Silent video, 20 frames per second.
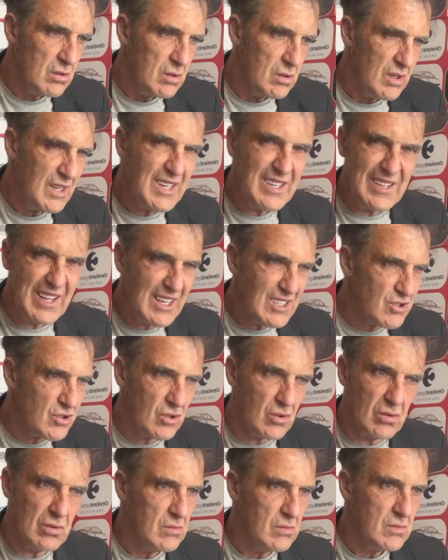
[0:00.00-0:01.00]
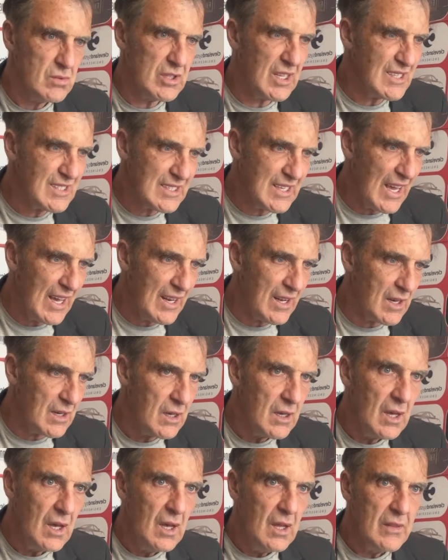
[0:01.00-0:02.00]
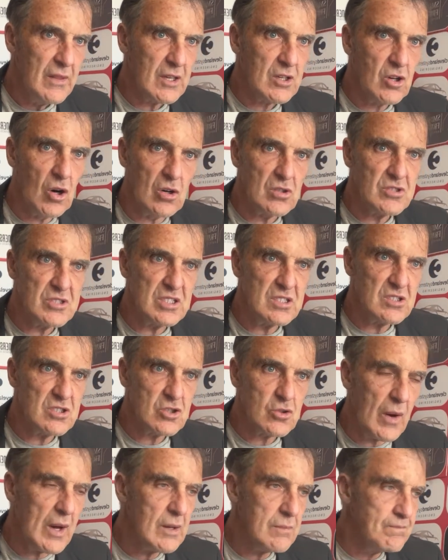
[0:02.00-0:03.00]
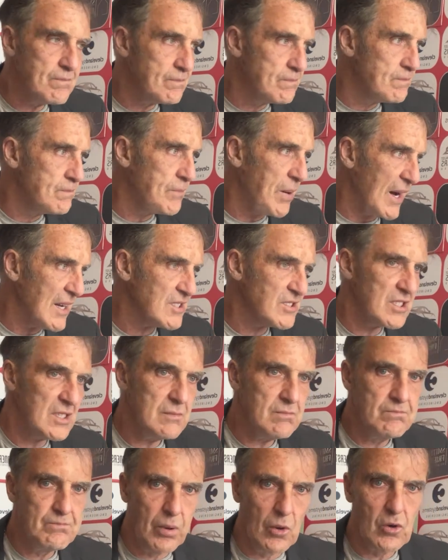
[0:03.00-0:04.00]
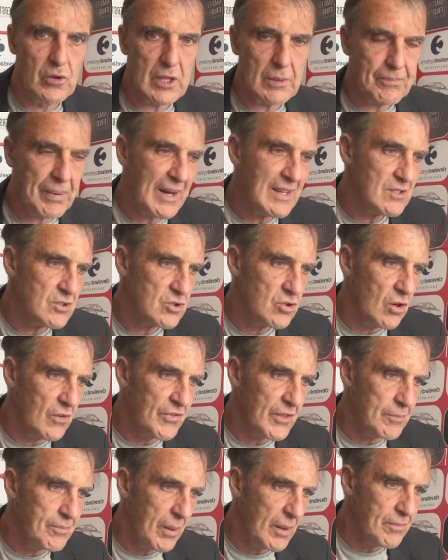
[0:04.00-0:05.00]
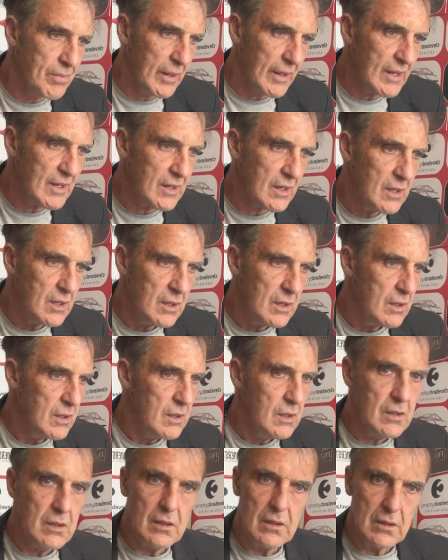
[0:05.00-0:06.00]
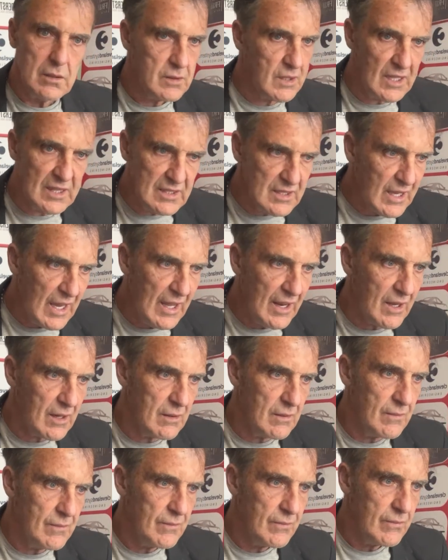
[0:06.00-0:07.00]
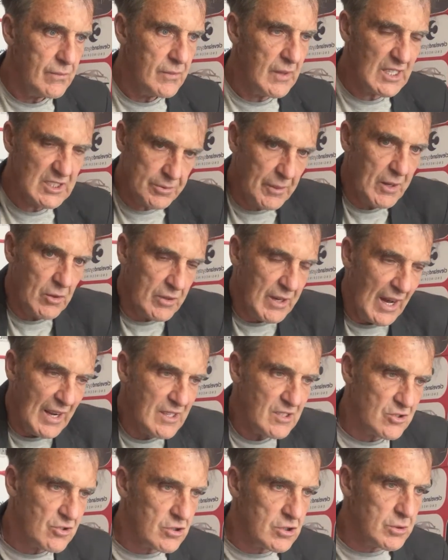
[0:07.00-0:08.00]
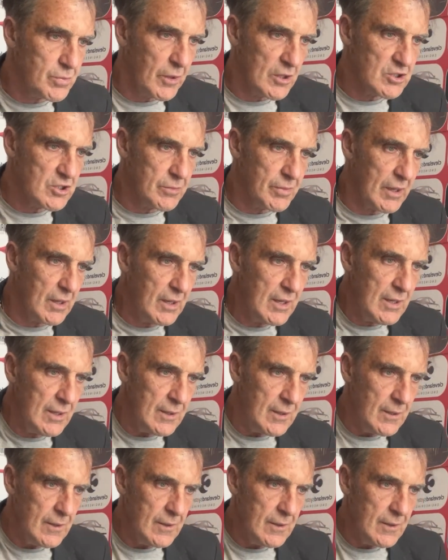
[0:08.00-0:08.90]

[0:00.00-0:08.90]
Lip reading: Ian Ashall didn't get it. The constant square passing, blowing the pants off the public, didn't get it. That's Michael Carrick's responsibility.